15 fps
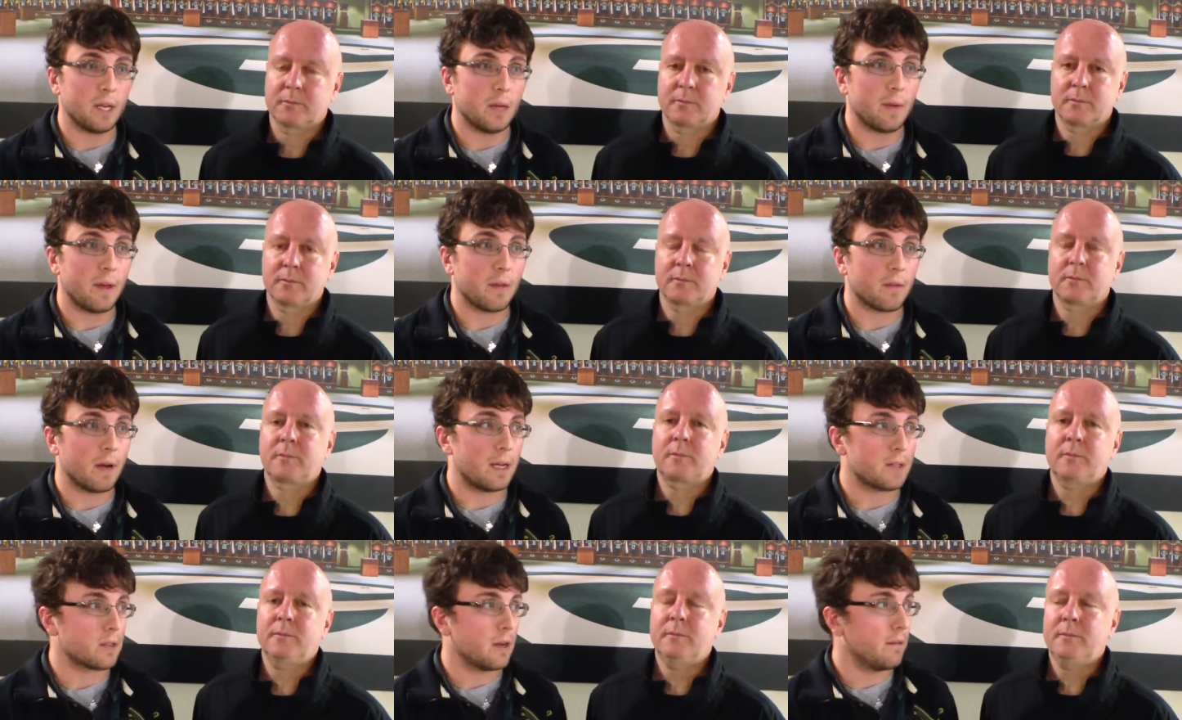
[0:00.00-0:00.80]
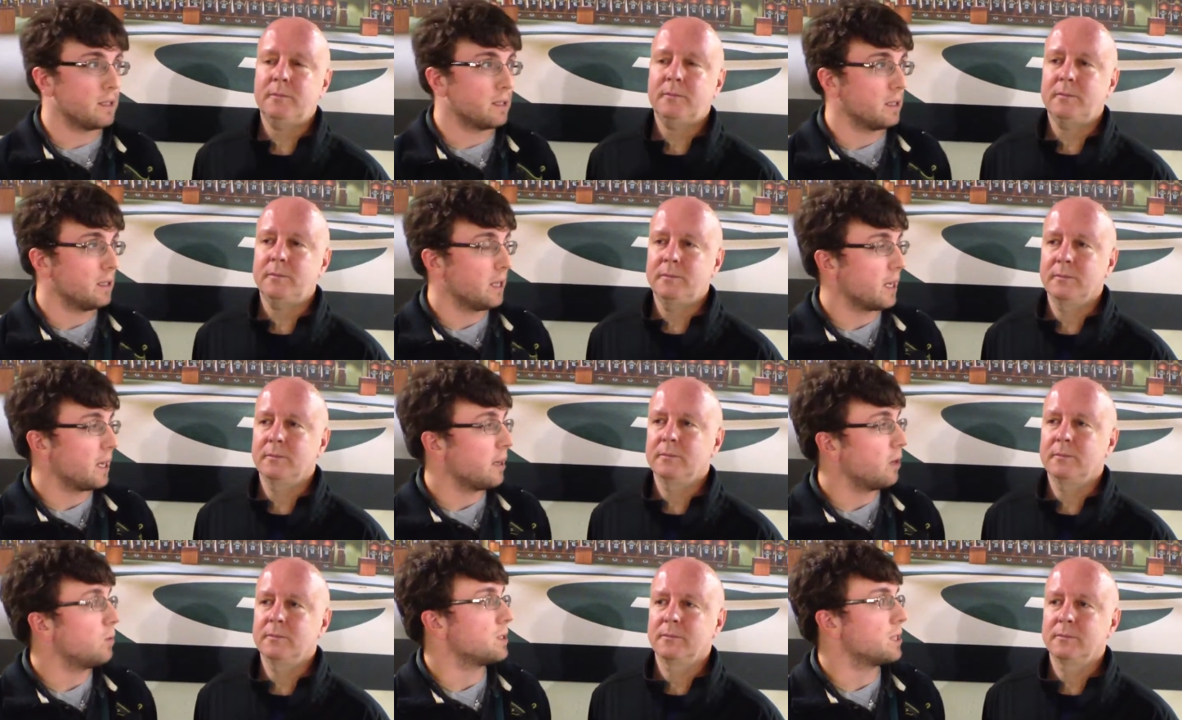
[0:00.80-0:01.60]
Speaker 1: him on the roster. Obviously, Nick
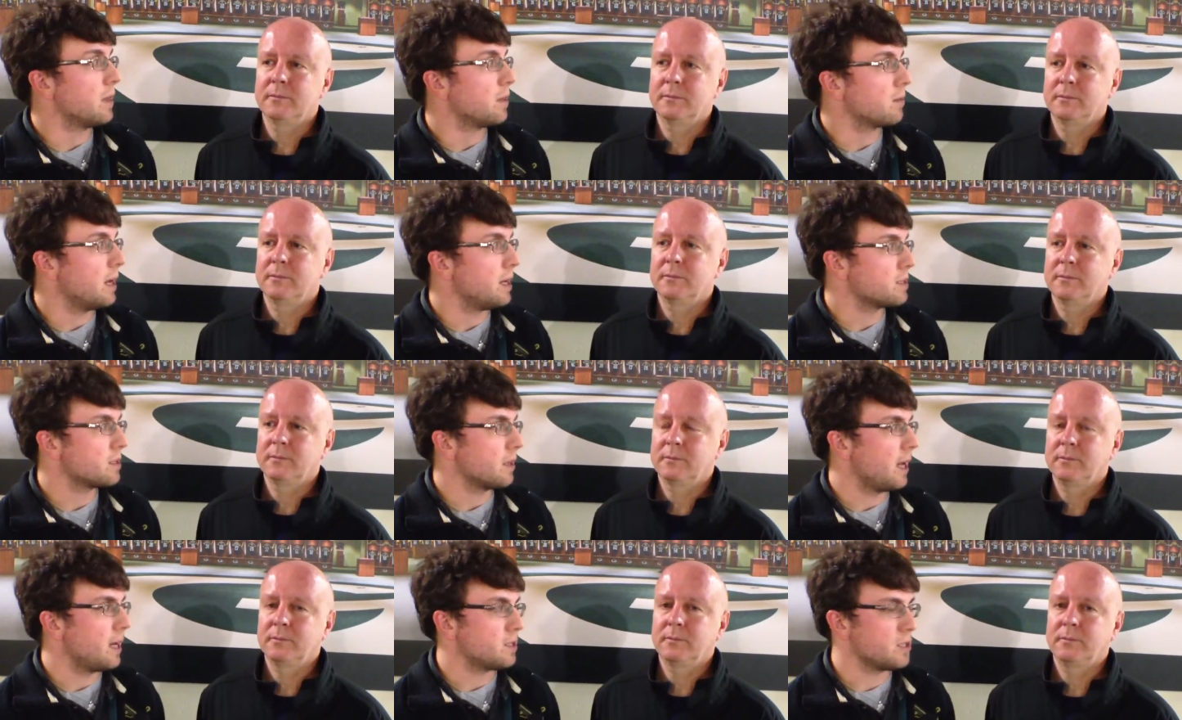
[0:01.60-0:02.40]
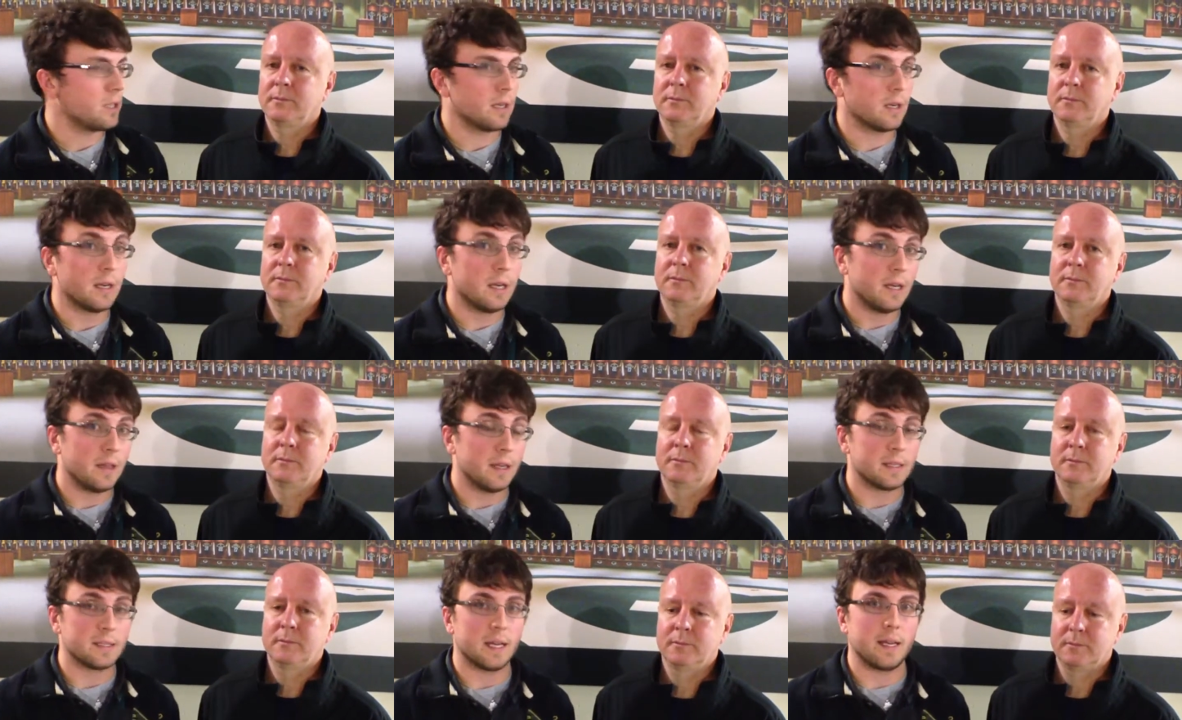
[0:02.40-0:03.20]
Hill was on the roster last year.
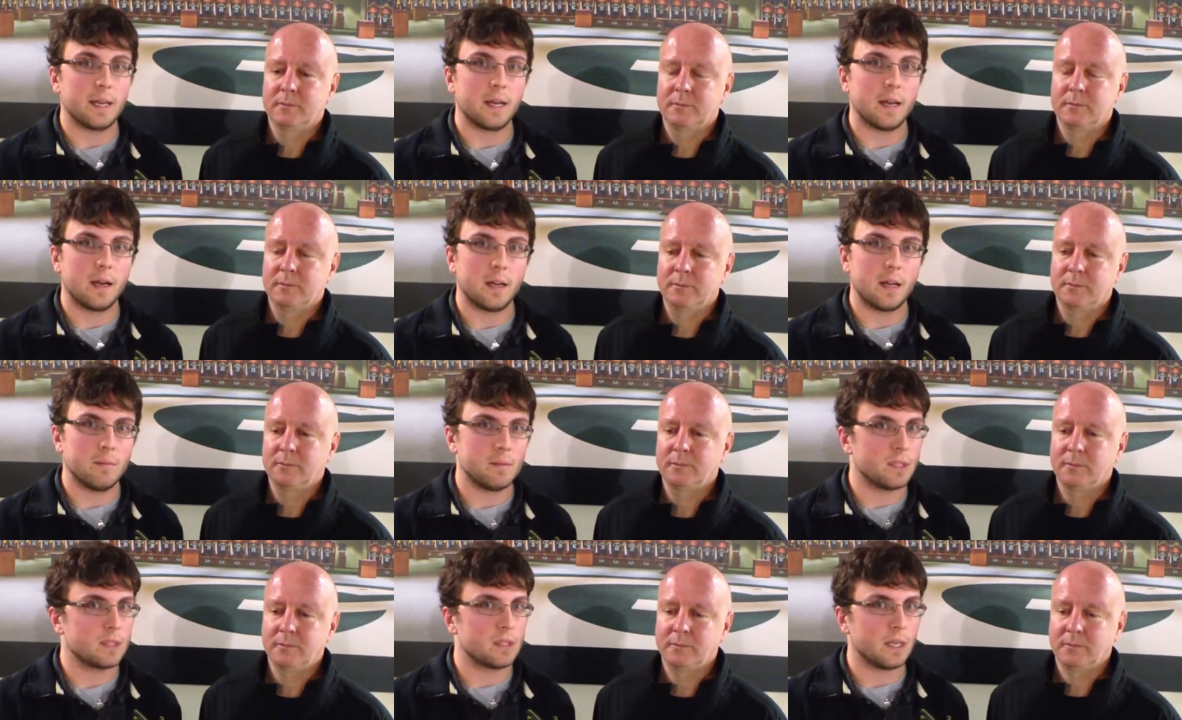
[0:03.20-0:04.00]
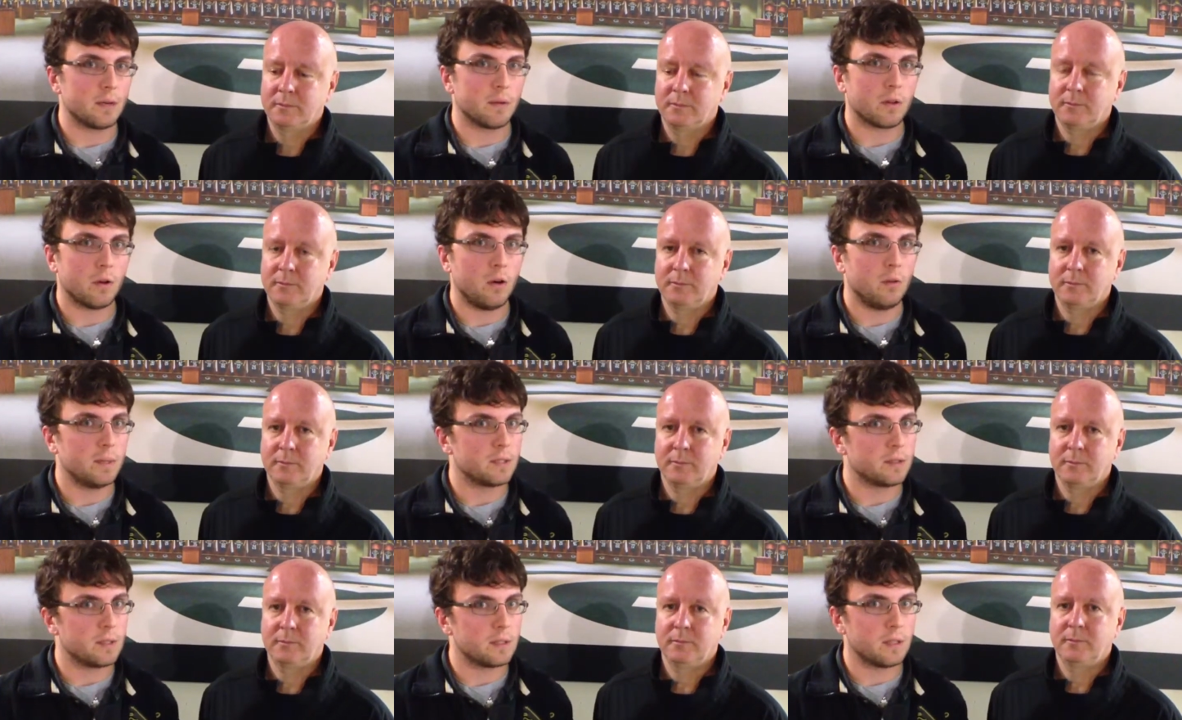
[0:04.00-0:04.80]
They decided to cut him, just stick with Coleman.
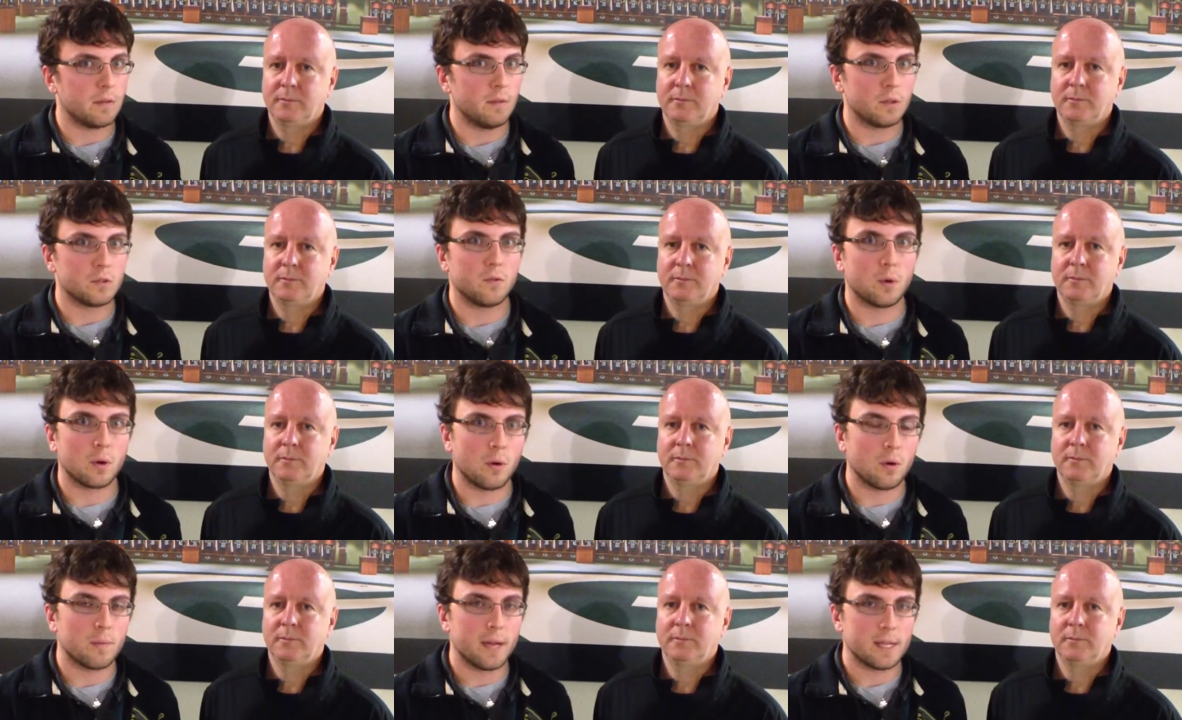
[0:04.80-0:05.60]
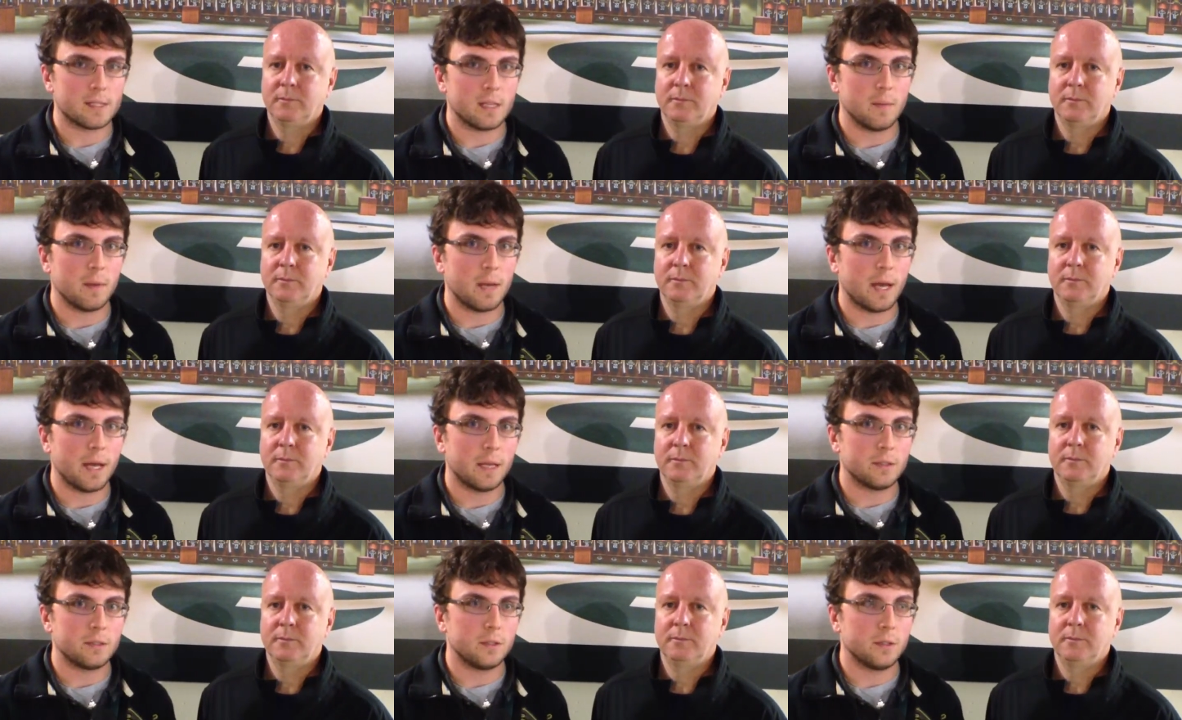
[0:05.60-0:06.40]
So you still have those four quarterbacks to keep an eye
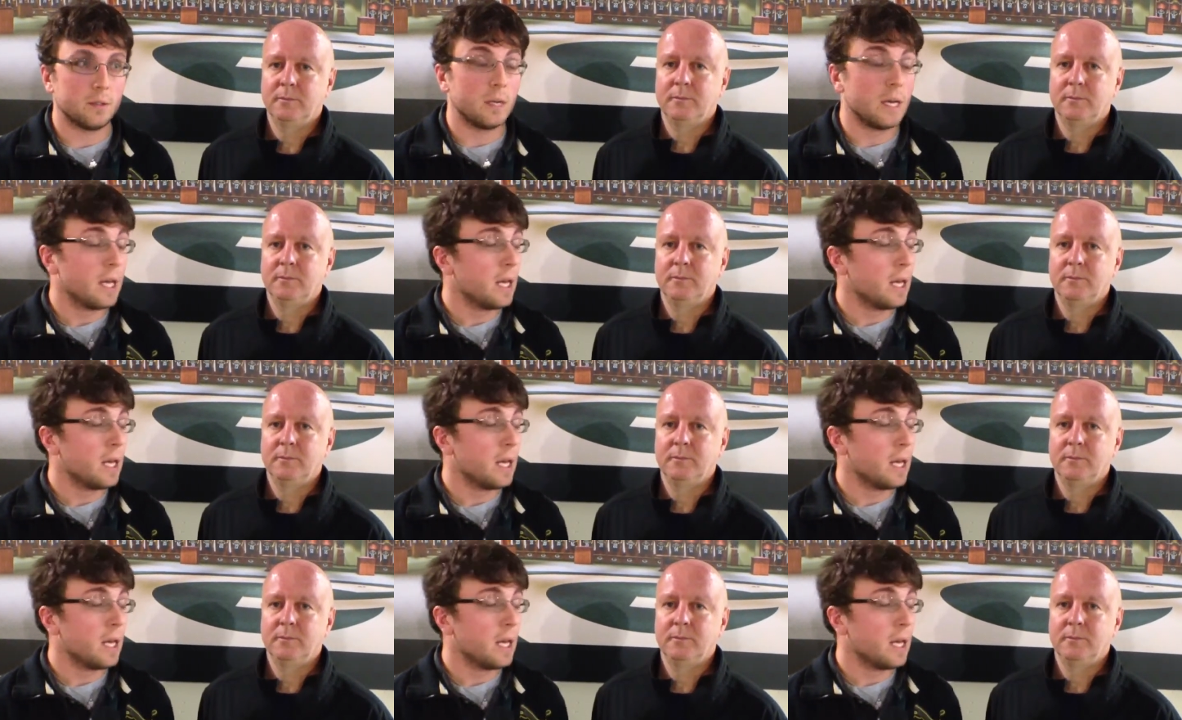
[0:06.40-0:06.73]
on too.